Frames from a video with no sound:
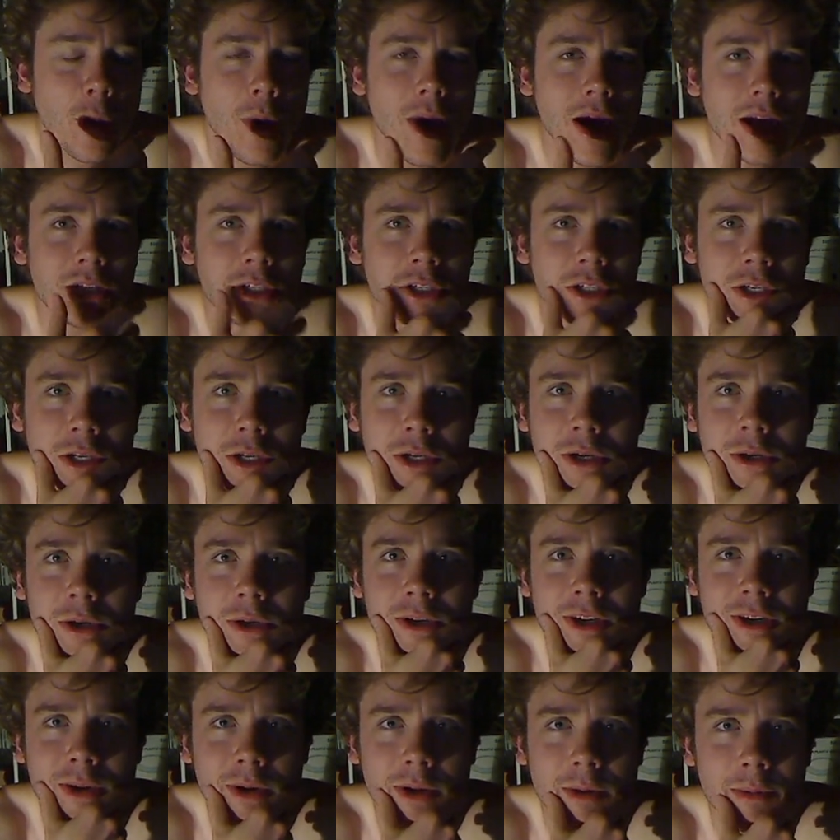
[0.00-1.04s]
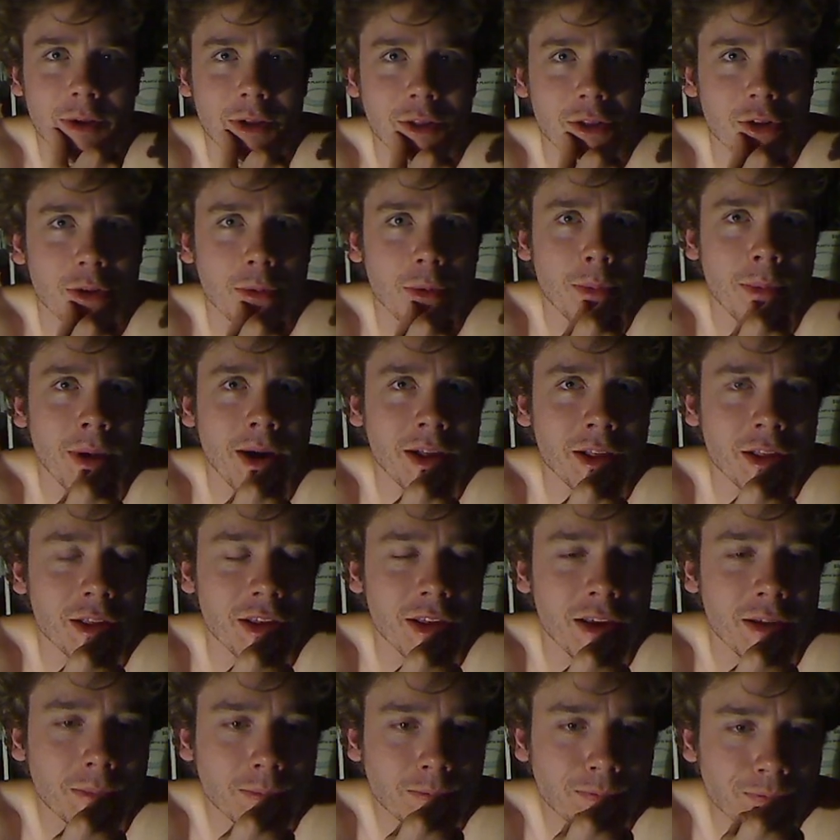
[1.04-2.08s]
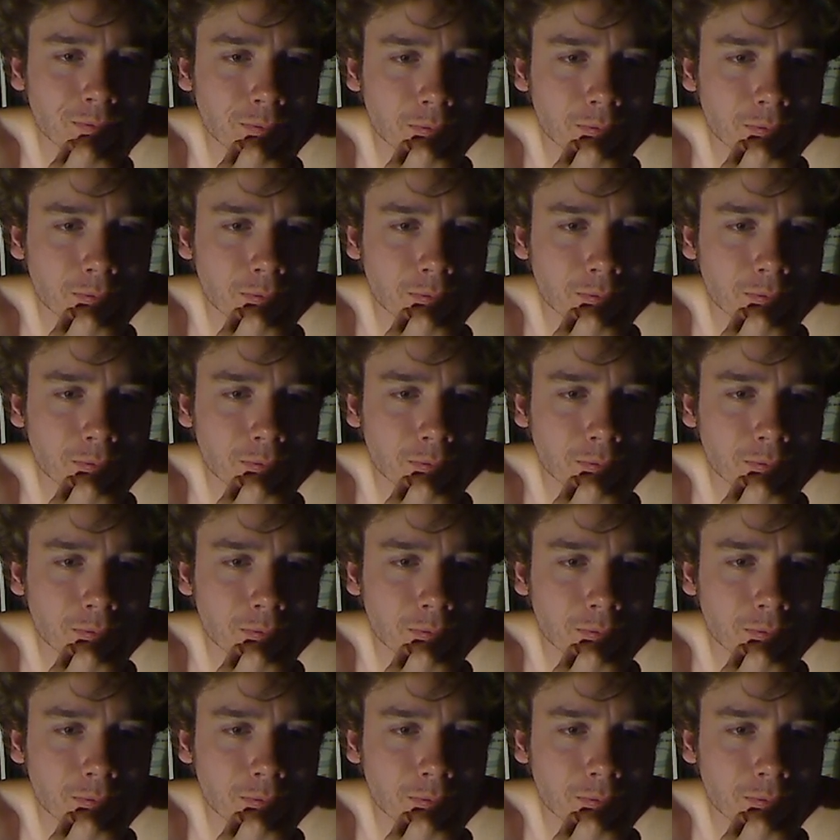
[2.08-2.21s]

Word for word: watch too. And when I'm in a sober mind state,